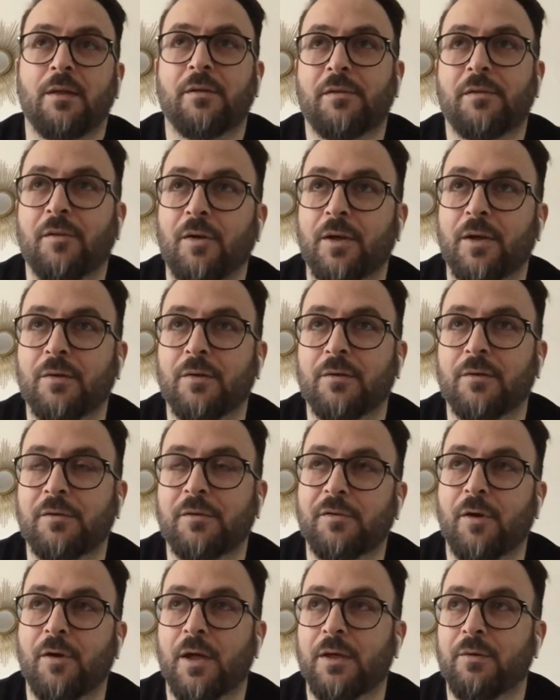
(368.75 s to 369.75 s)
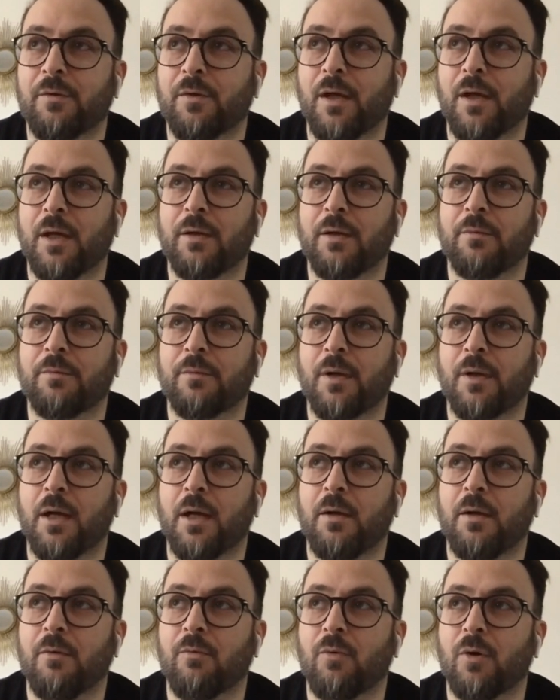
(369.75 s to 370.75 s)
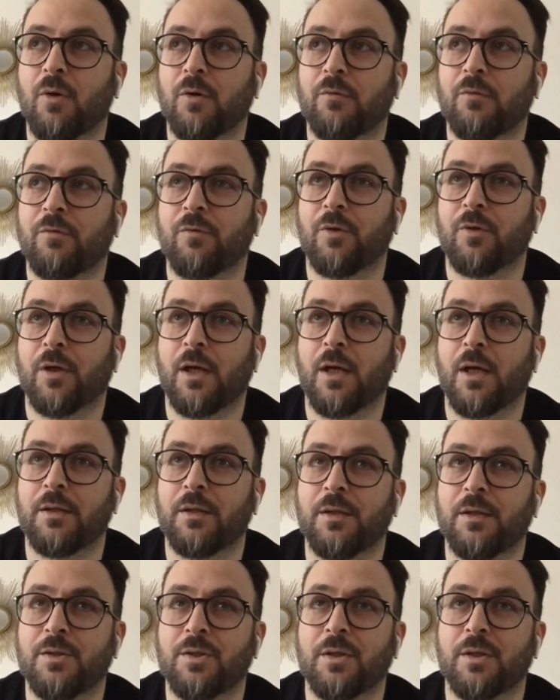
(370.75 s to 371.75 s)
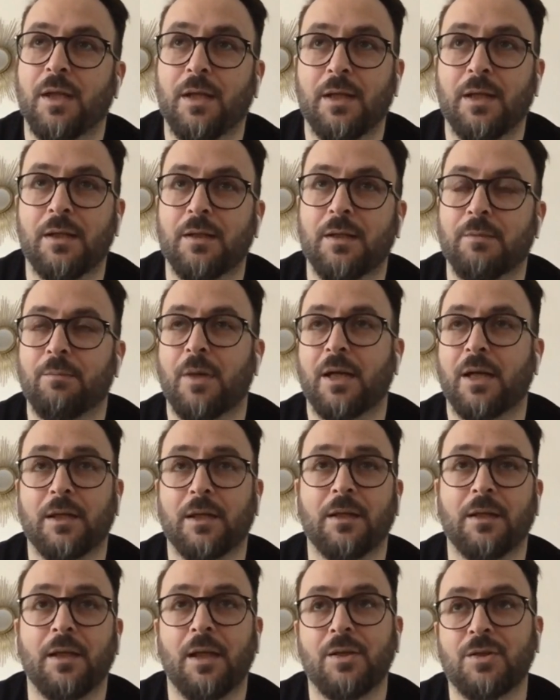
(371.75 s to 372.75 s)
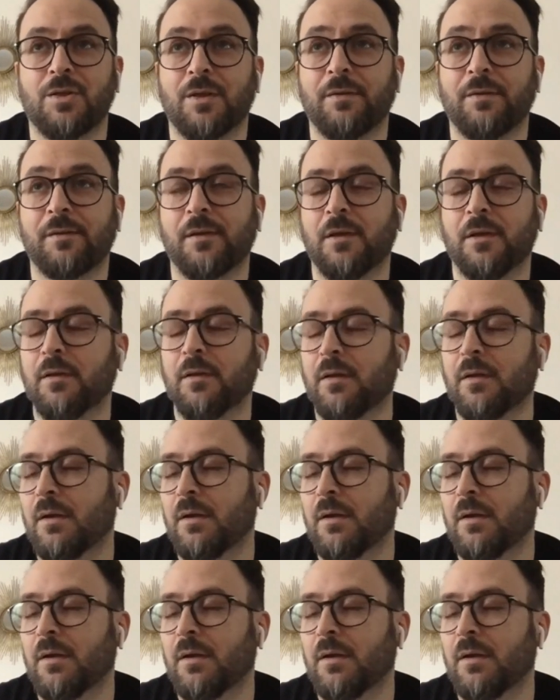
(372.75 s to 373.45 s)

So I work for a digital marketing agency,